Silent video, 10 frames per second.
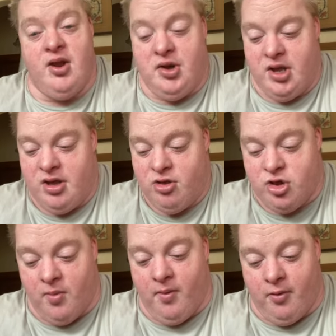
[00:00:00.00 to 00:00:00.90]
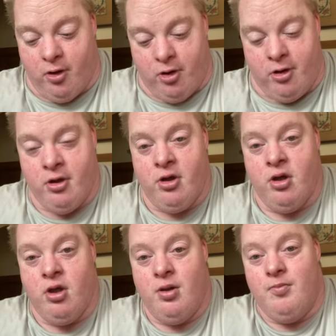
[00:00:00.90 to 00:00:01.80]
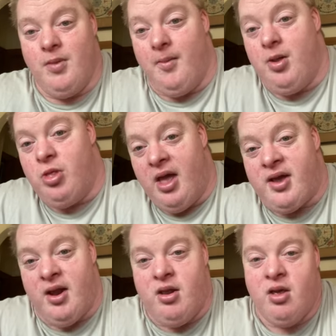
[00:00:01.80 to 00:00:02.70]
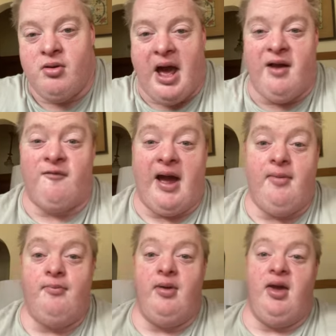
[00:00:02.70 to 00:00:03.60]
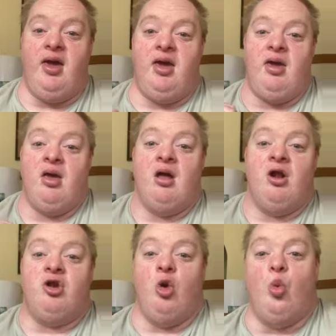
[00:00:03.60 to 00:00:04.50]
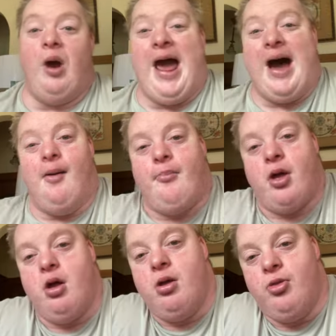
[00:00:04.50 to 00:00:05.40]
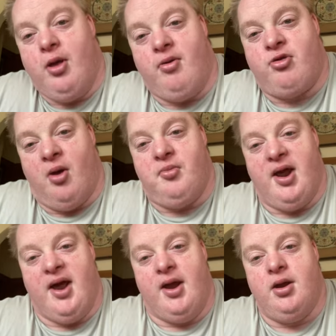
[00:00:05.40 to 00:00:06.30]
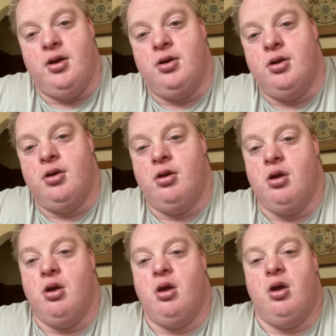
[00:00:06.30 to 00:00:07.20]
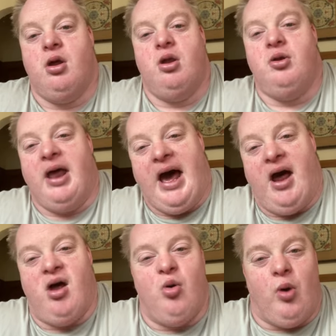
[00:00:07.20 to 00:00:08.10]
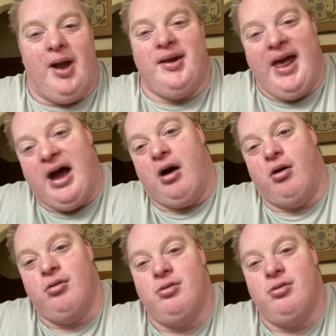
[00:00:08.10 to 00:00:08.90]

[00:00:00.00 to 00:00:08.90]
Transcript: the Super Bowl, maybe they can qualify me to rap though someday. Not right now.